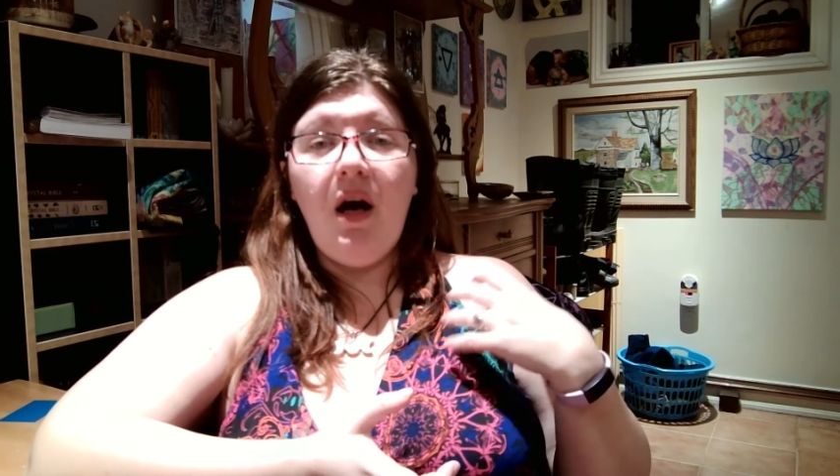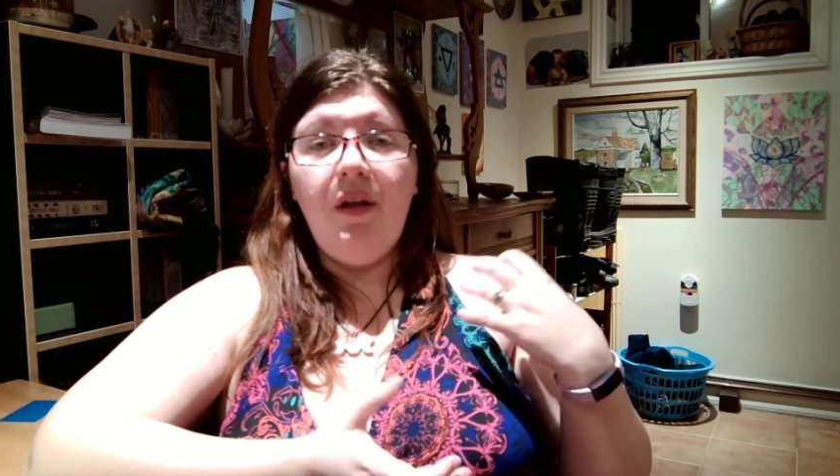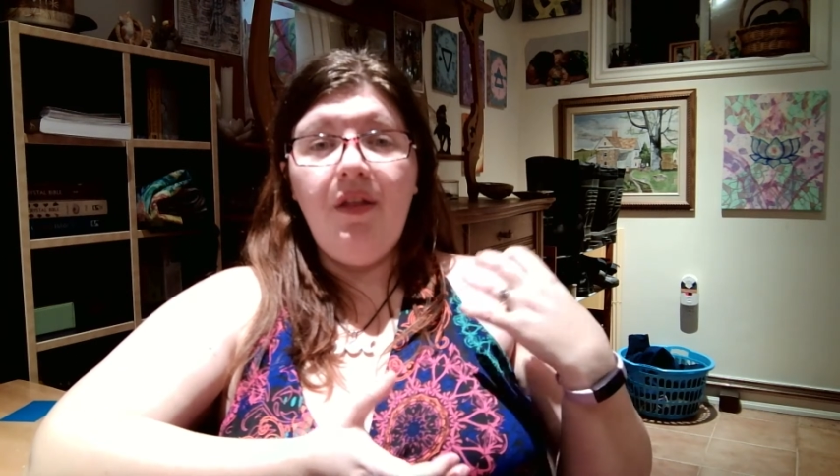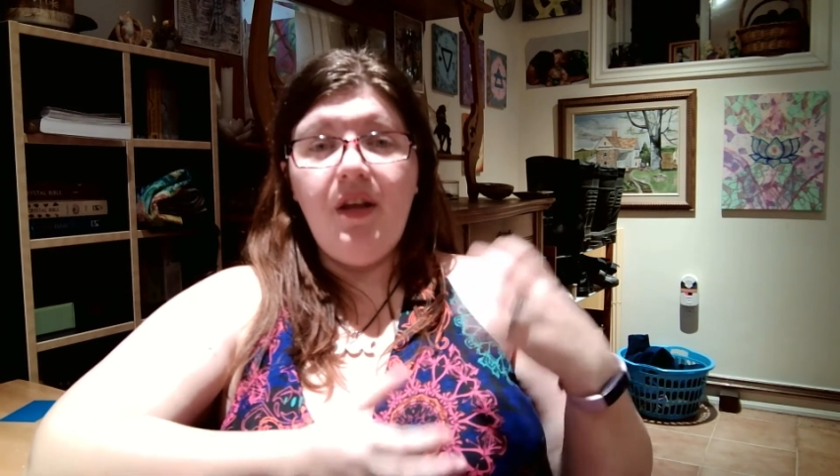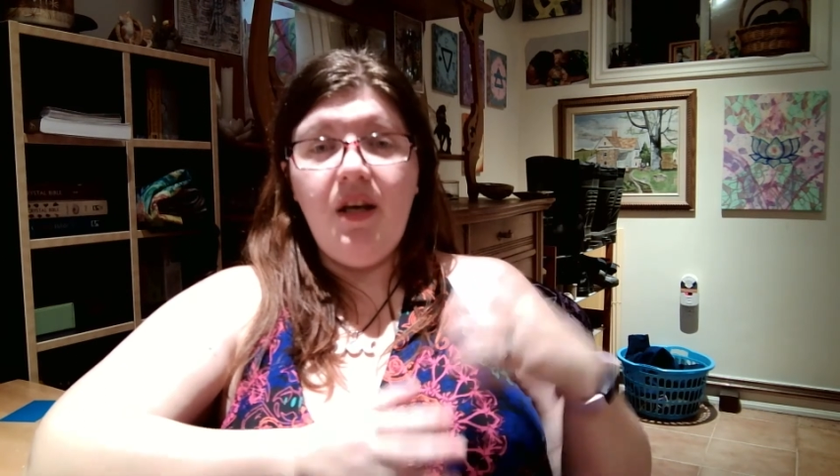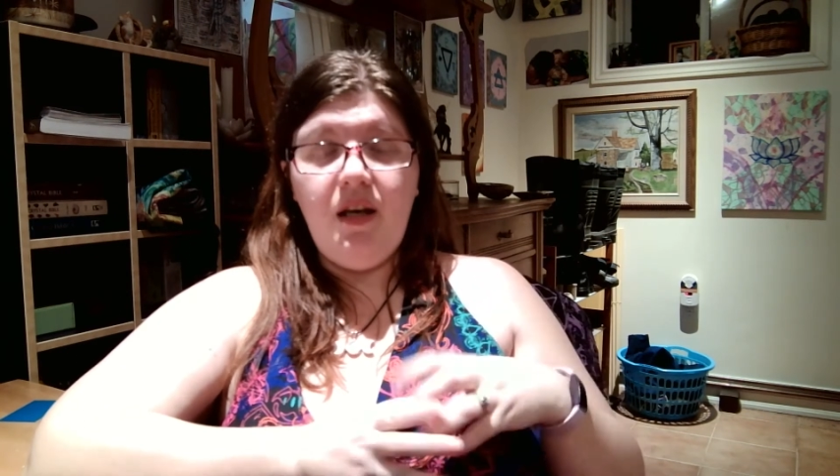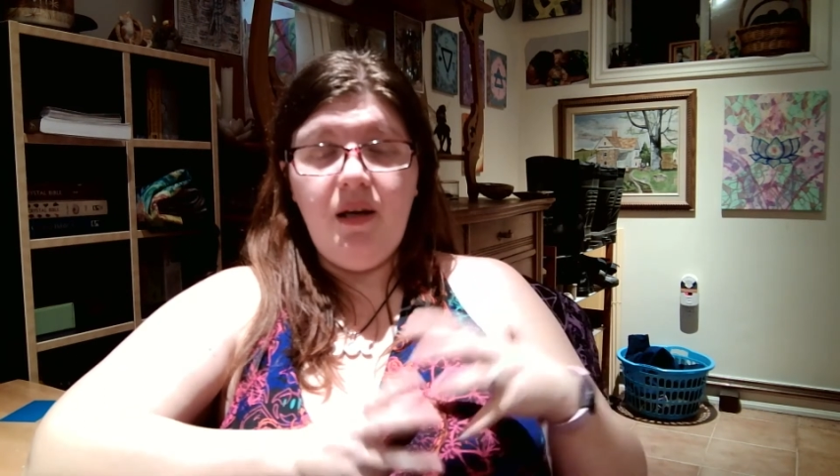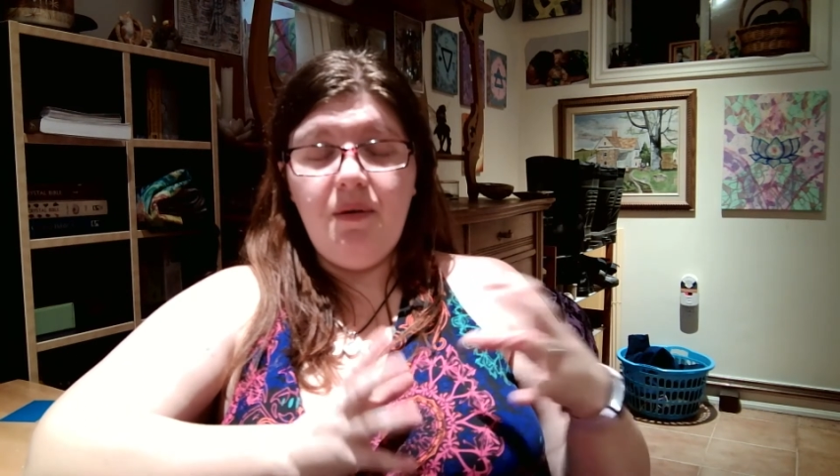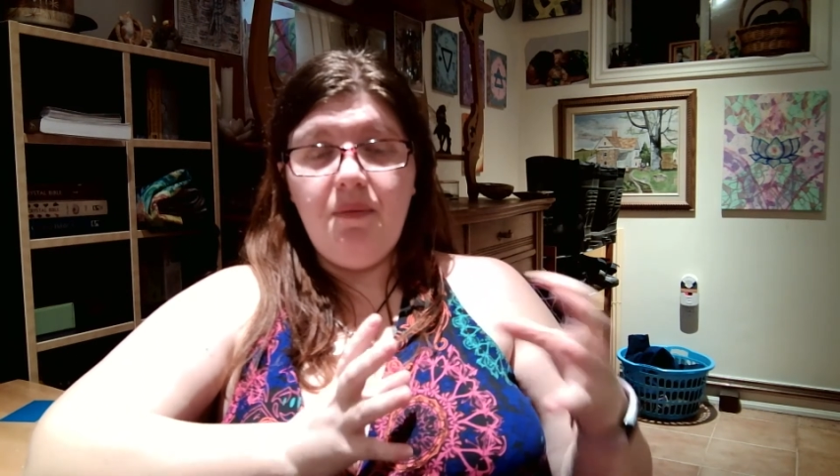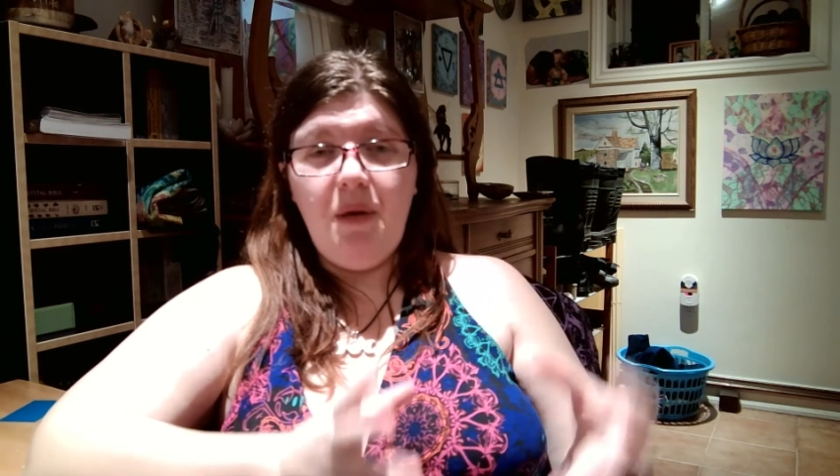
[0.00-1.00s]

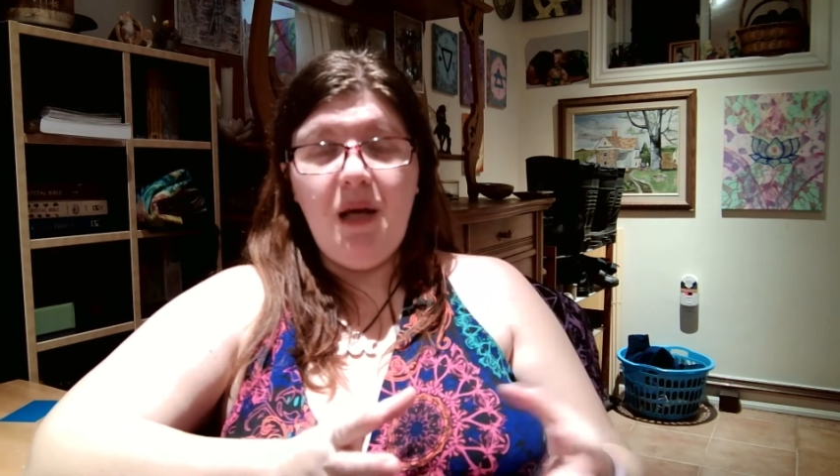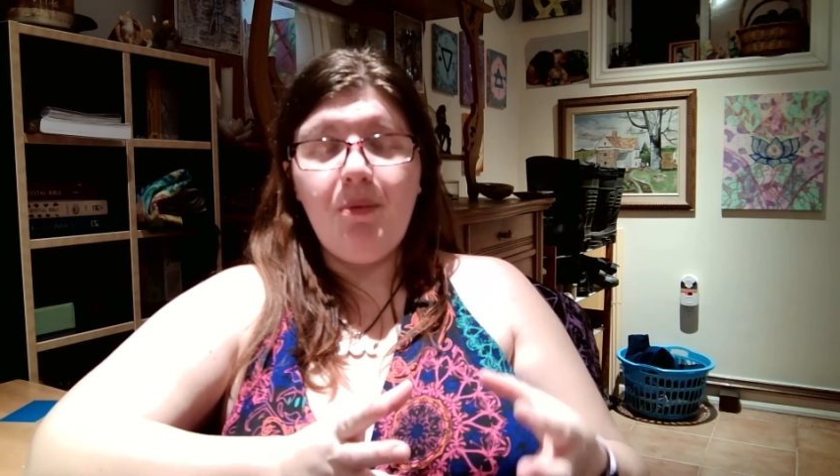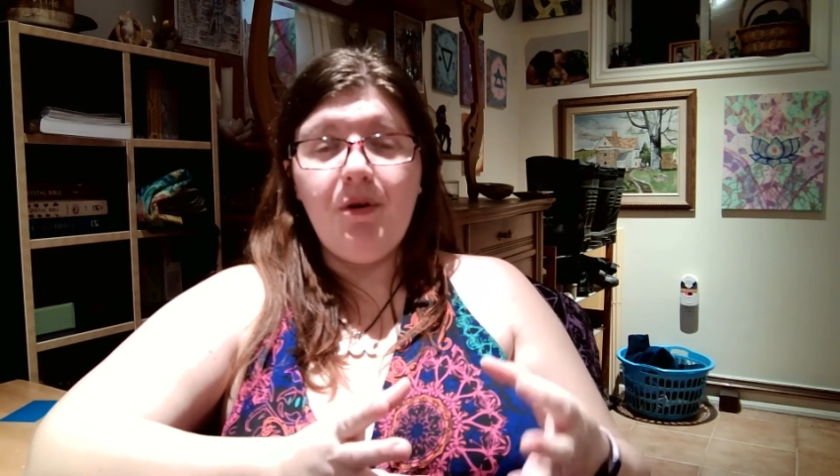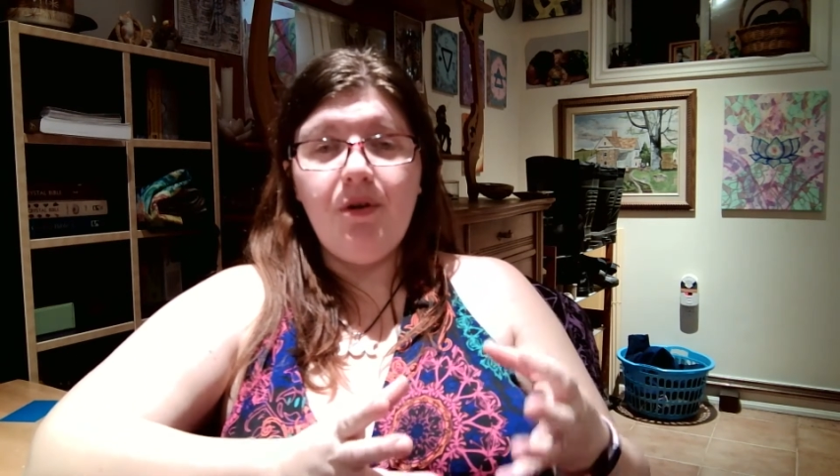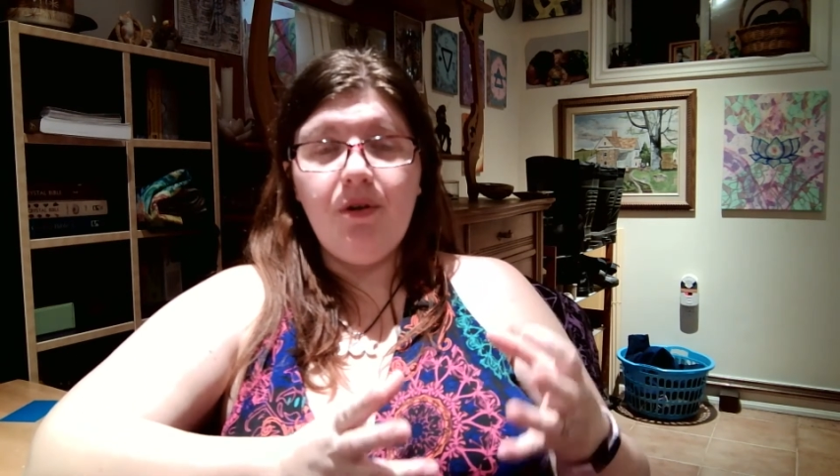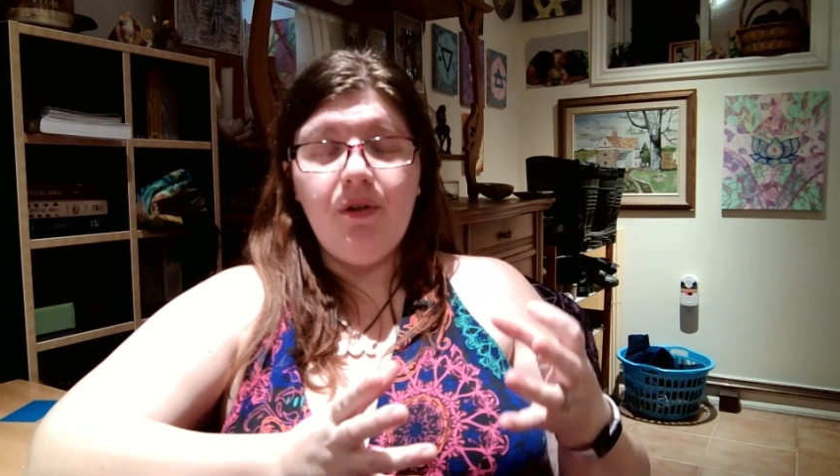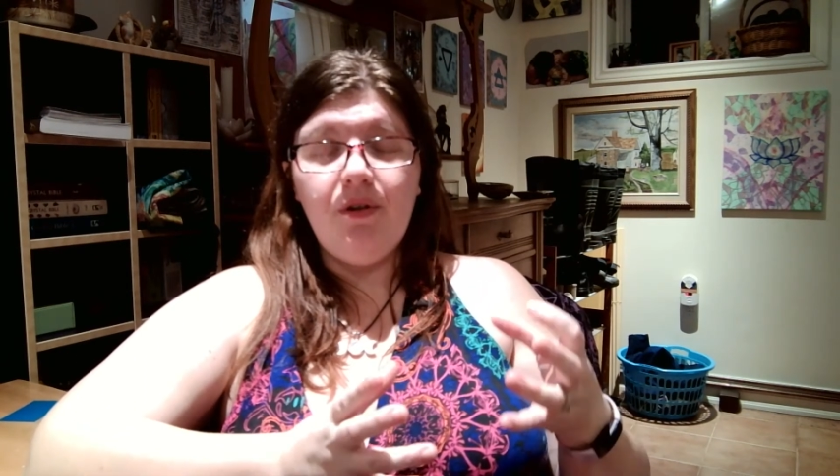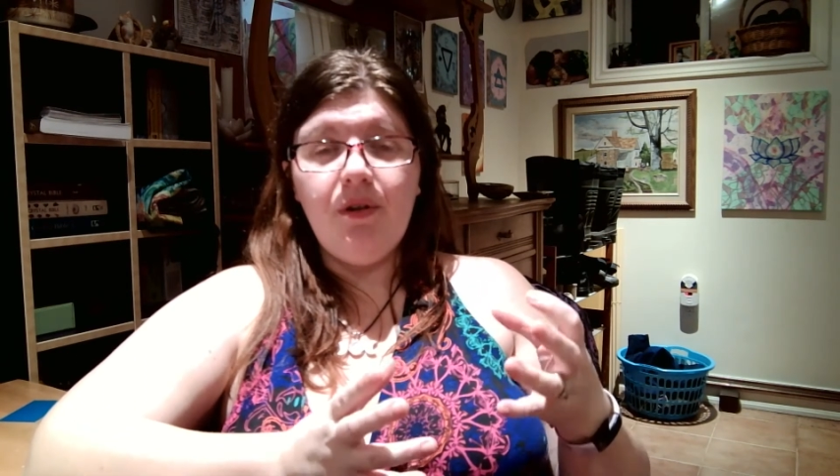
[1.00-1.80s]
the paper